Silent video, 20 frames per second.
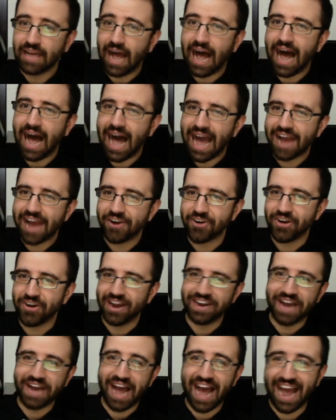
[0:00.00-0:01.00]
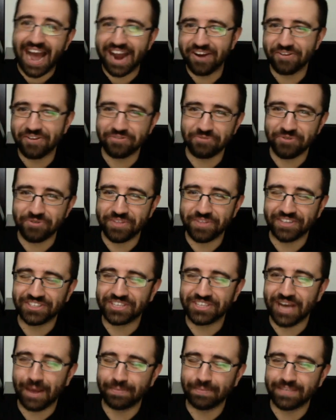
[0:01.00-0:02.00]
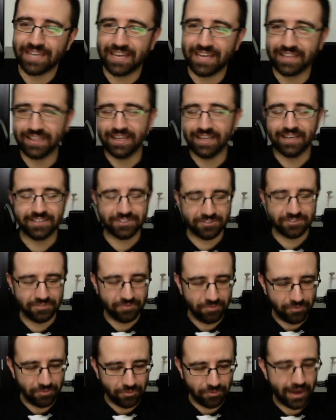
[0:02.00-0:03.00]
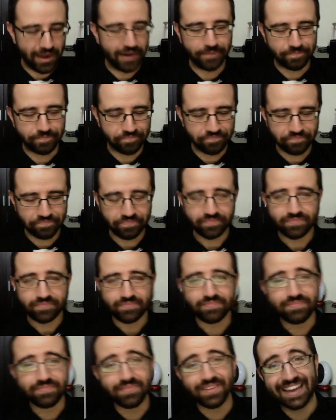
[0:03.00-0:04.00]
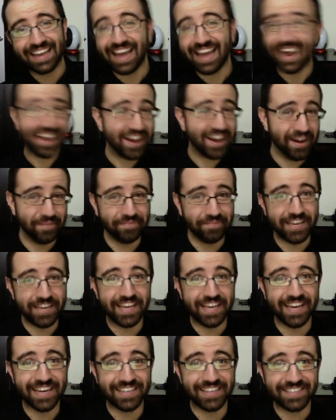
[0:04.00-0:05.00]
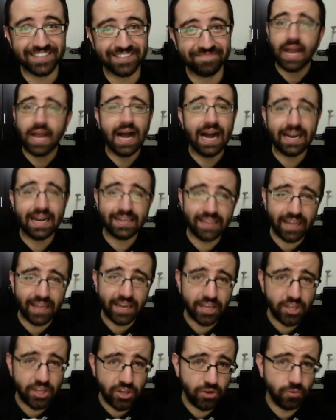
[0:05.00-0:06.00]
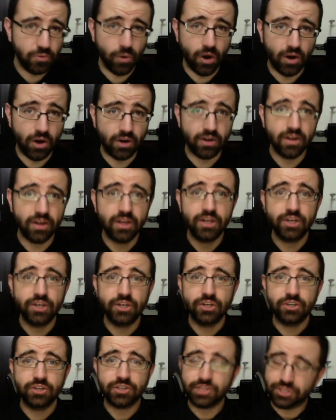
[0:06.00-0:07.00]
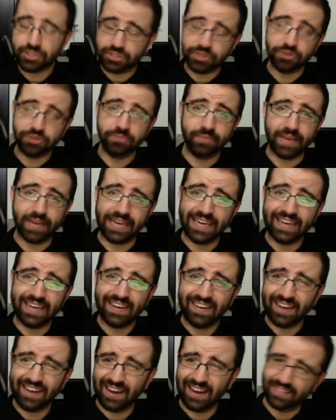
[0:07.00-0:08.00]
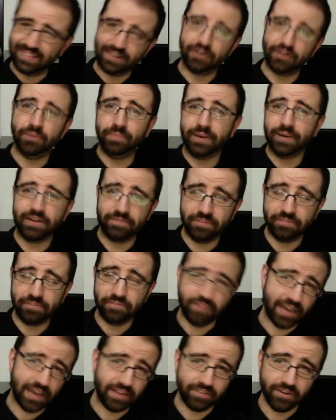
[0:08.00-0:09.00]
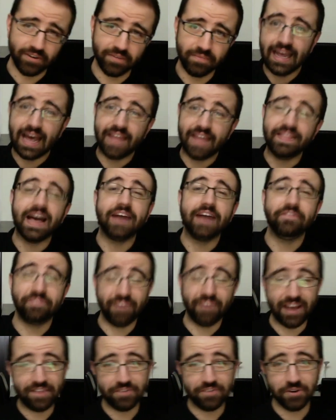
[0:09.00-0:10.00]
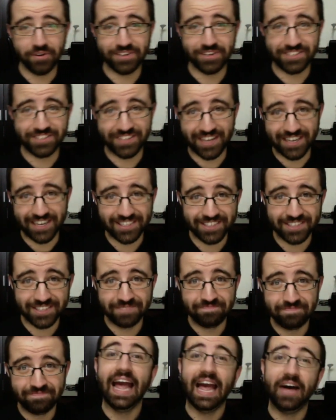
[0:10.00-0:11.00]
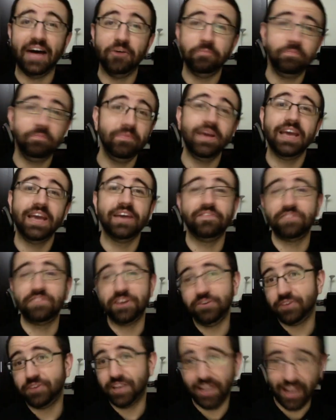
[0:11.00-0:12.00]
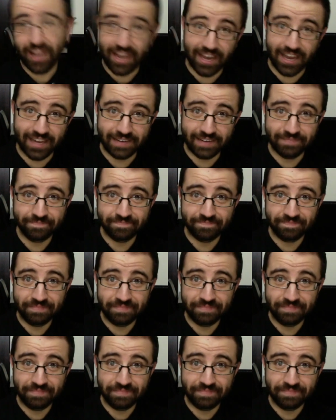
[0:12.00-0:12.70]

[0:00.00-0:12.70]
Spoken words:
higher and higher through this top 10 list. Well, get comfy, kids. I'd like you all to do me a little bit of a favor. And that favor is this. Help me if you can.